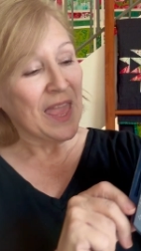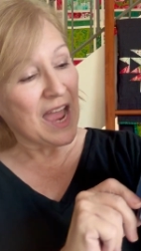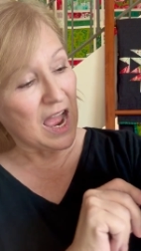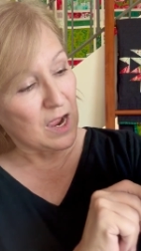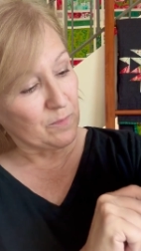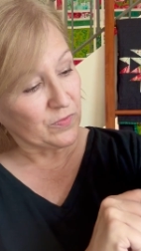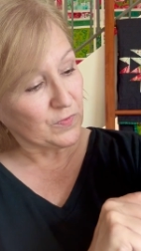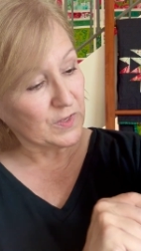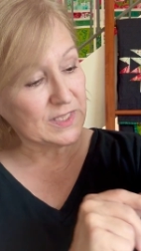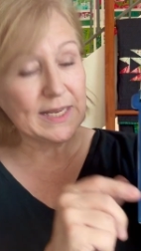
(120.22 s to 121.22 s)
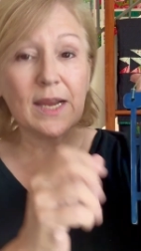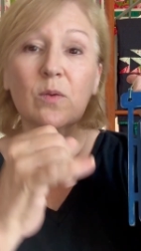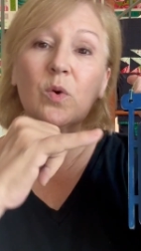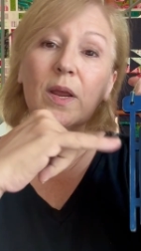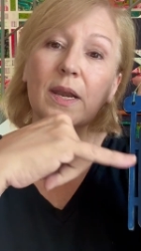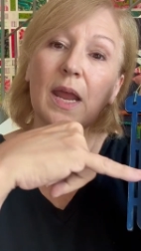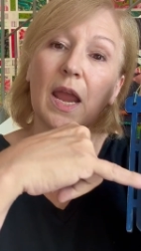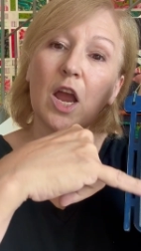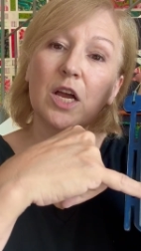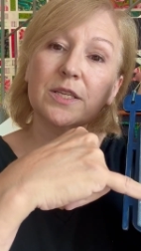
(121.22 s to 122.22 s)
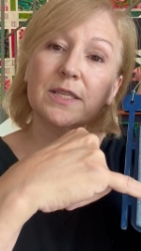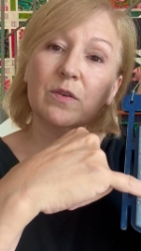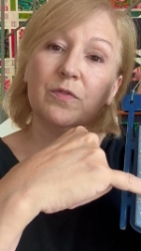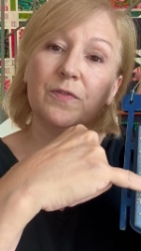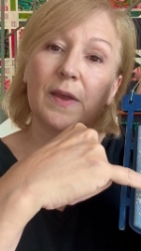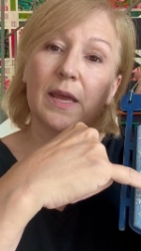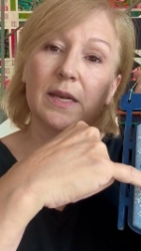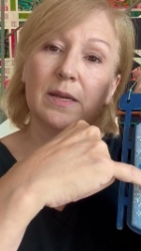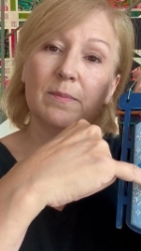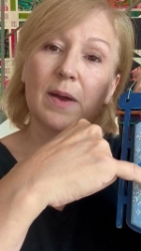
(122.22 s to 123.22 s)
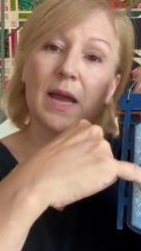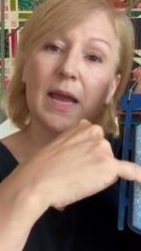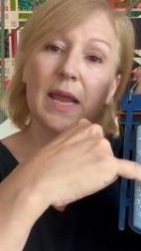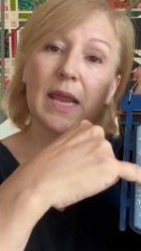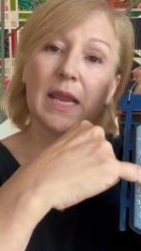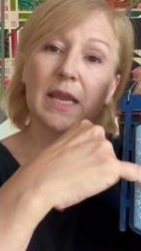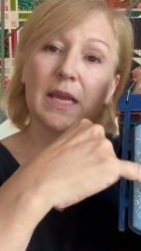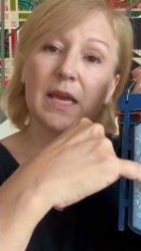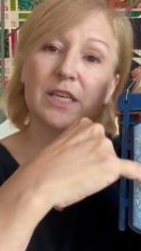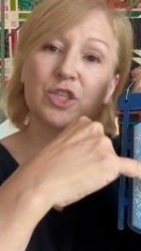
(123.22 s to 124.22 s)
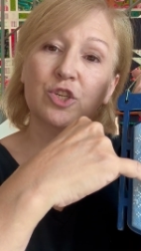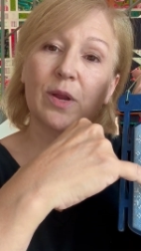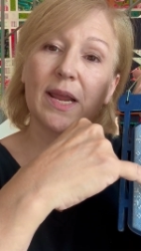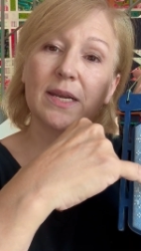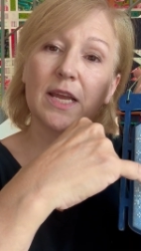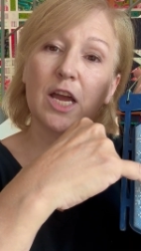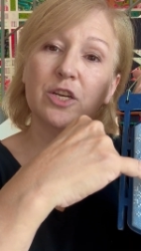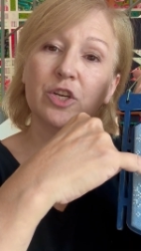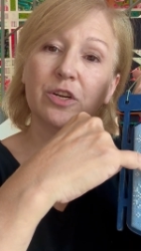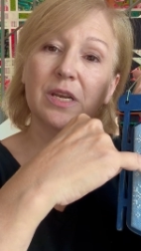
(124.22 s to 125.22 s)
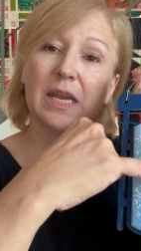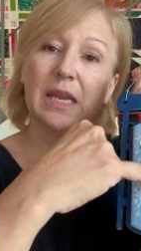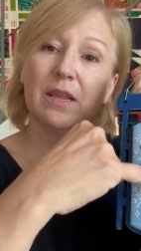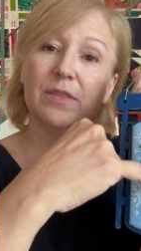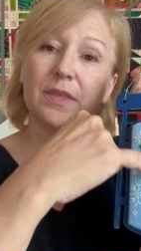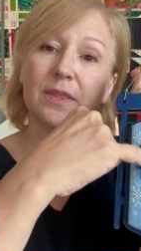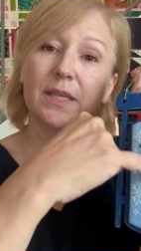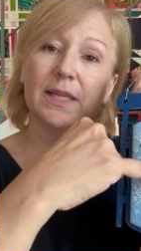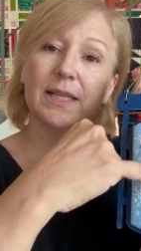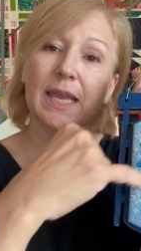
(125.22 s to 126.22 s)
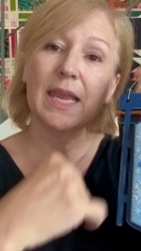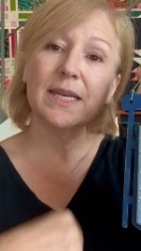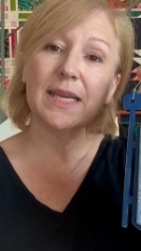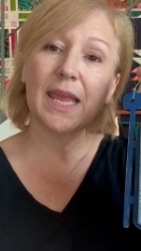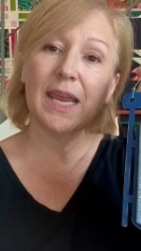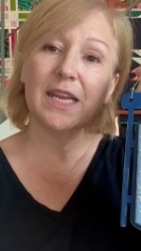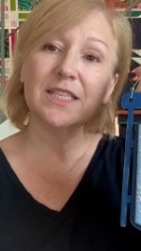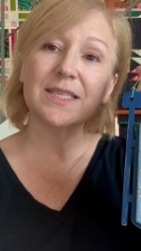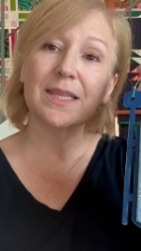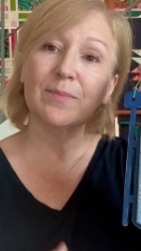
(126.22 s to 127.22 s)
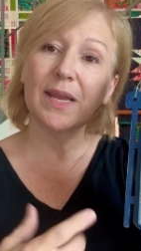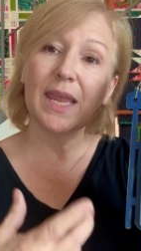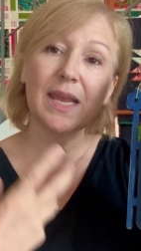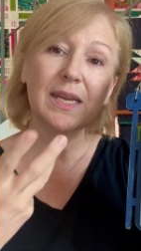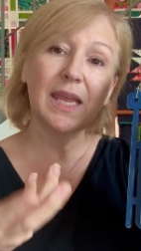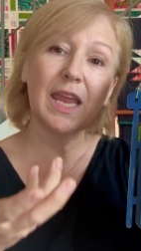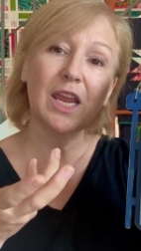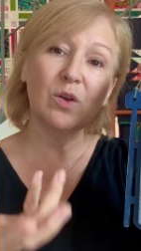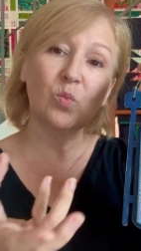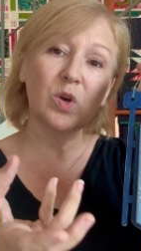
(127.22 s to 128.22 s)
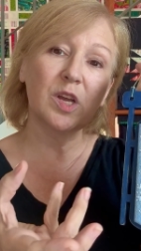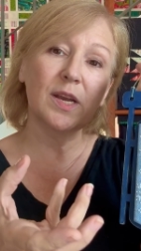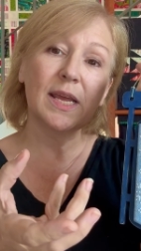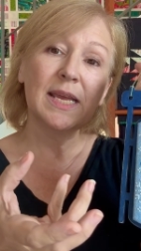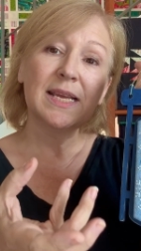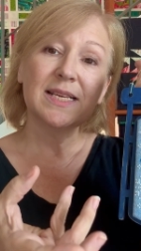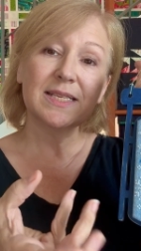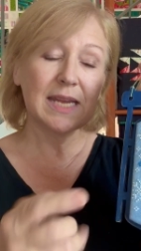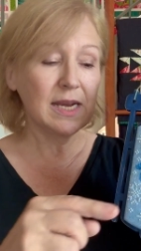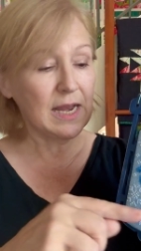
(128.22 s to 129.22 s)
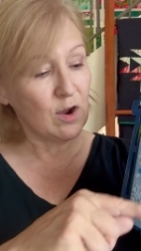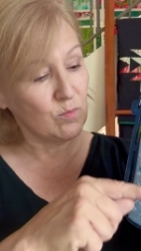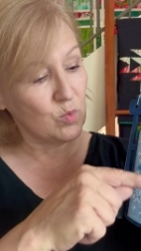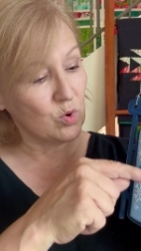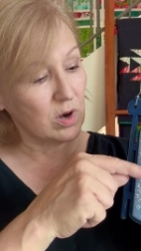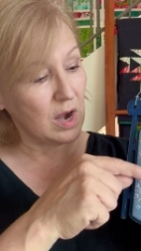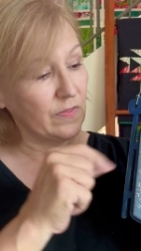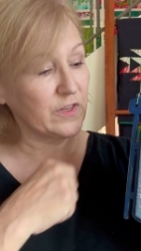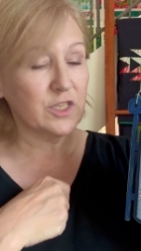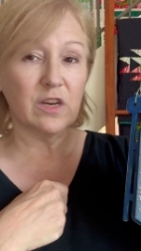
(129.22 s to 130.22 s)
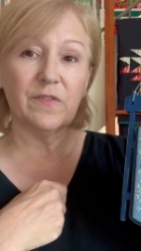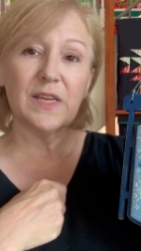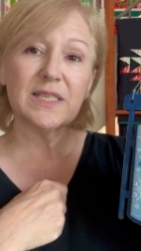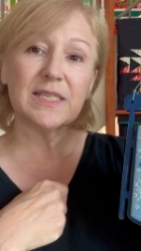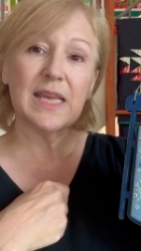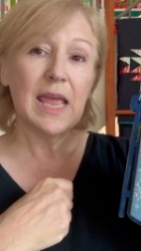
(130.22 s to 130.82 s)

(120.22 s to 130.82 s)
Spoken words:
For the second one, I also fed my strand underneath the little candy cane so that my candy cane would stand out more on the surface.